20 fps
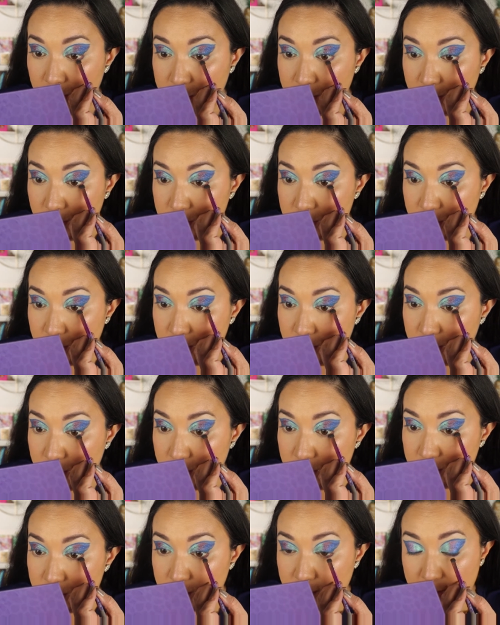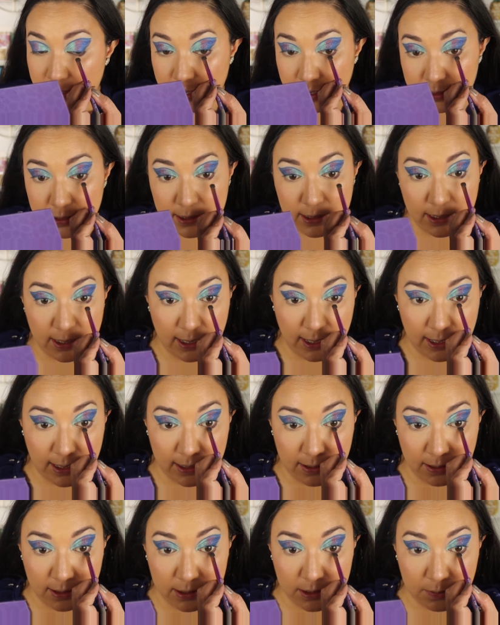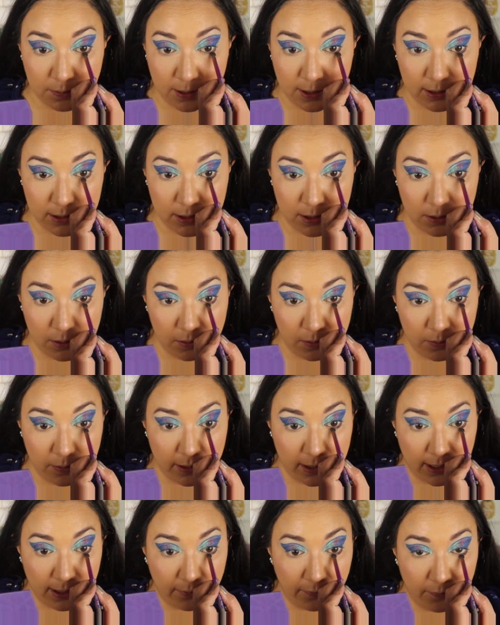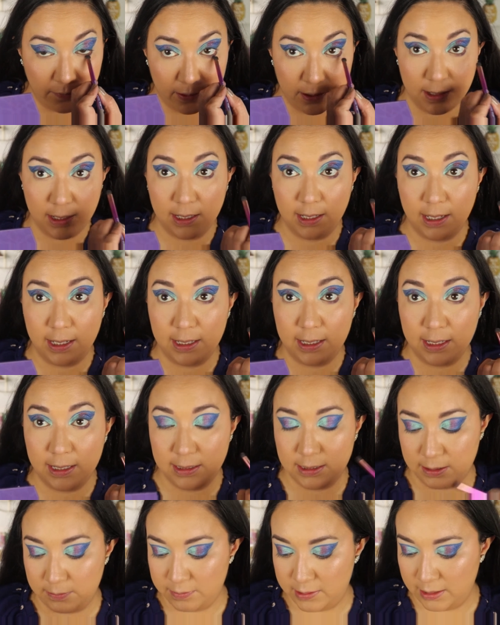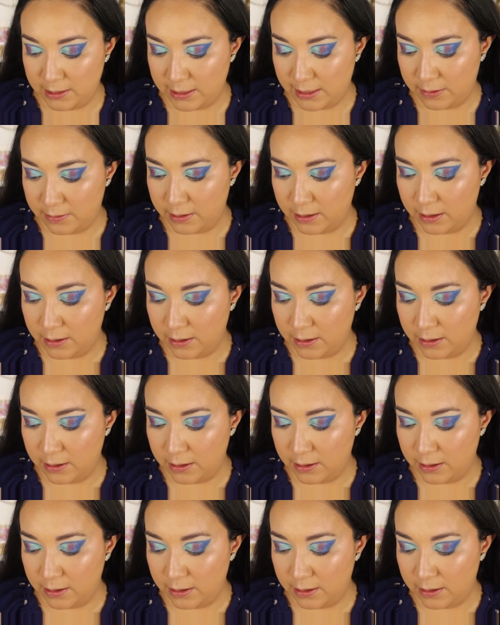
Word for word: I'm actually gonna use a matte. I didn't expect to, but I feel like I need something down